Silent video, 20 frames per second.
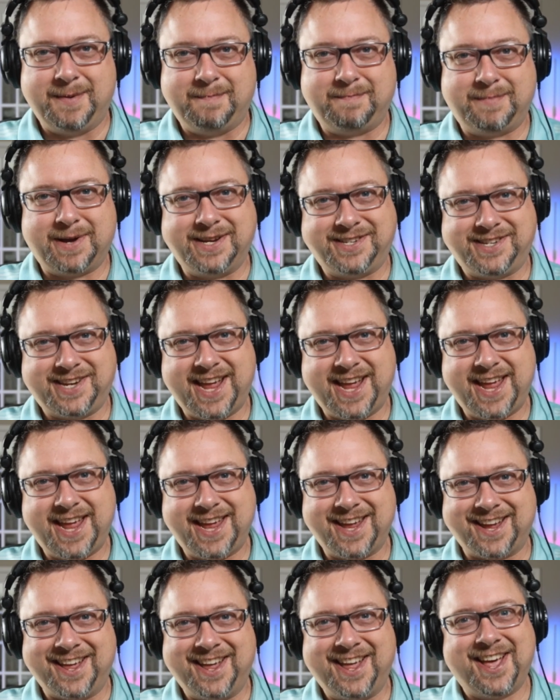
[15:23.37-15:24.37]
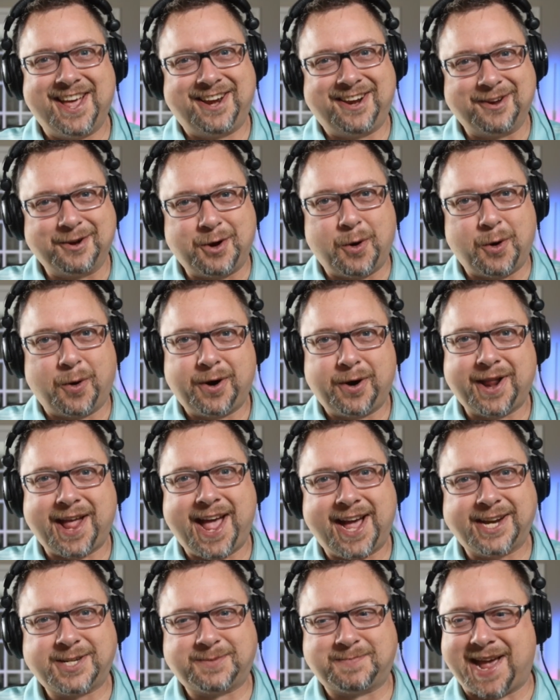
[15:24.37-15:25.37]
But dang, an Accord
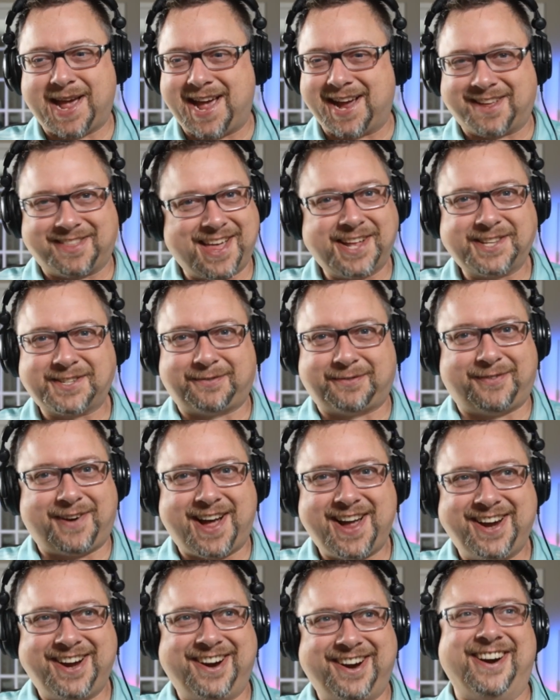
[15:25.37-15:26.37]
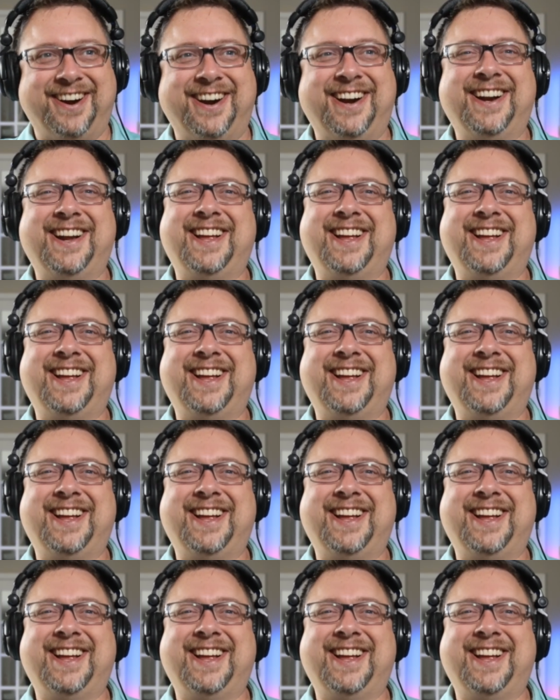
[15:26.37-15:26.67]
hatchback, that's fire.